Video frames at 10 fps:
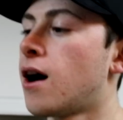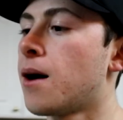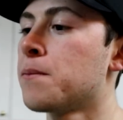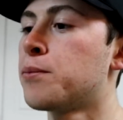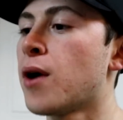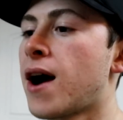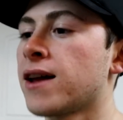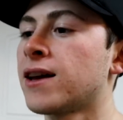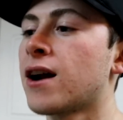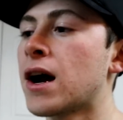But
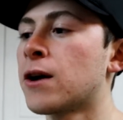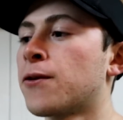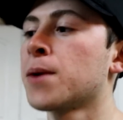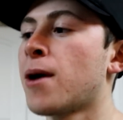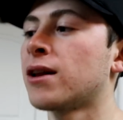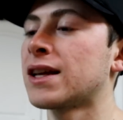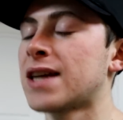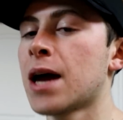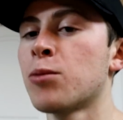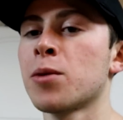I let it idle for about like
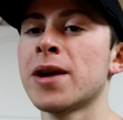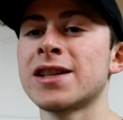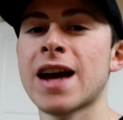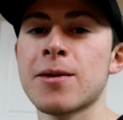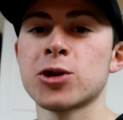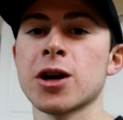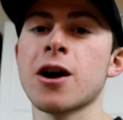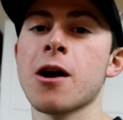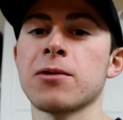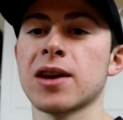10 more minutes after I
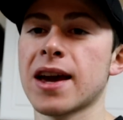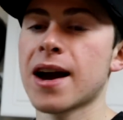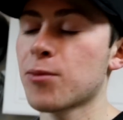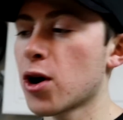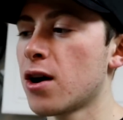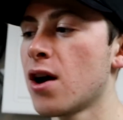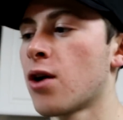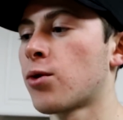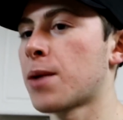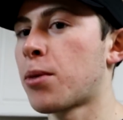cut off the camera,
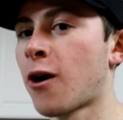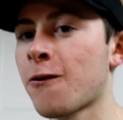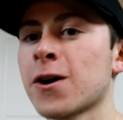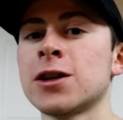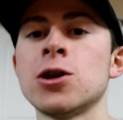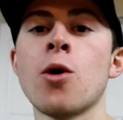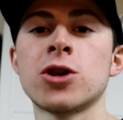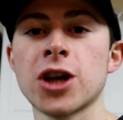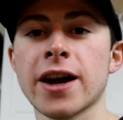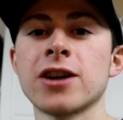ran perfect, no
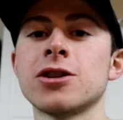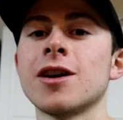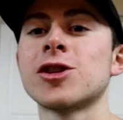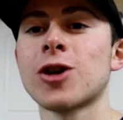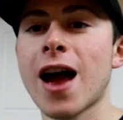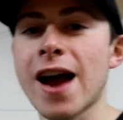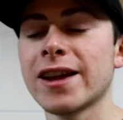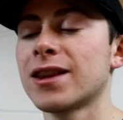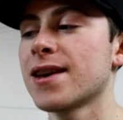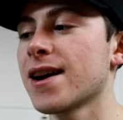check engine lights or
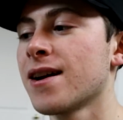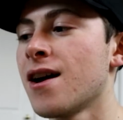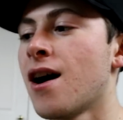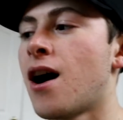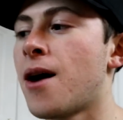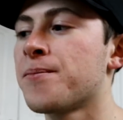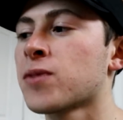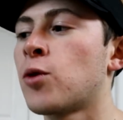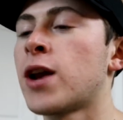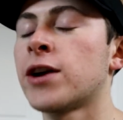anything.
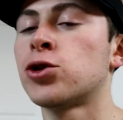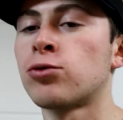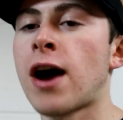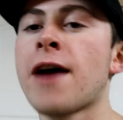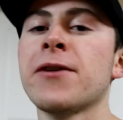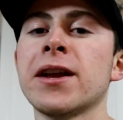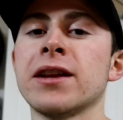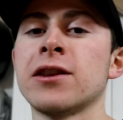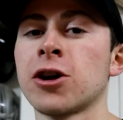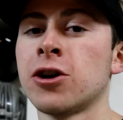When I drive
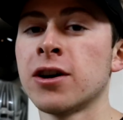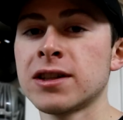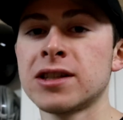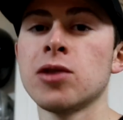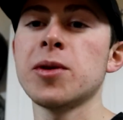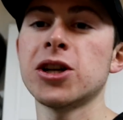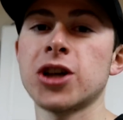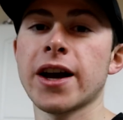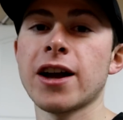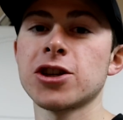it, there could still be a
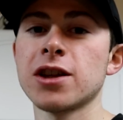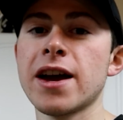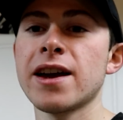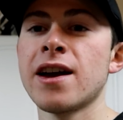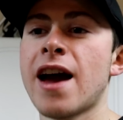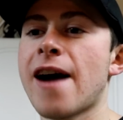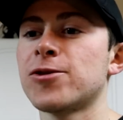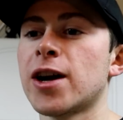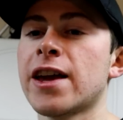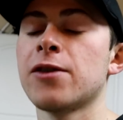check engine light
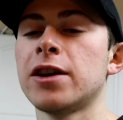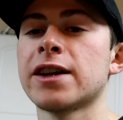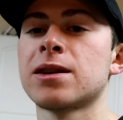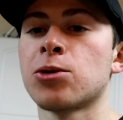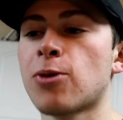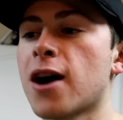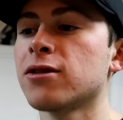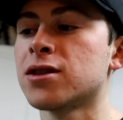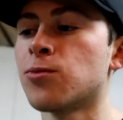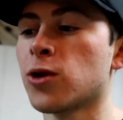after I give it like some
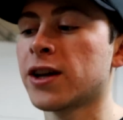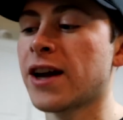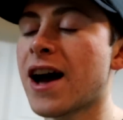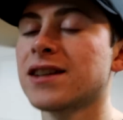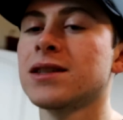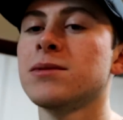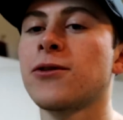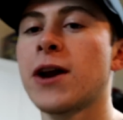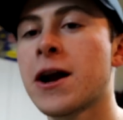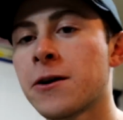throttle, some more gas, some
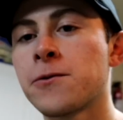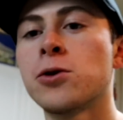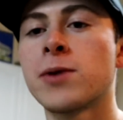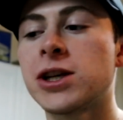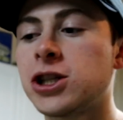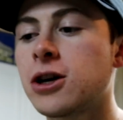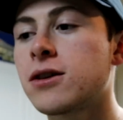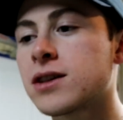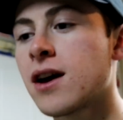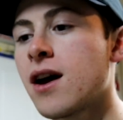different air to fuel ratios.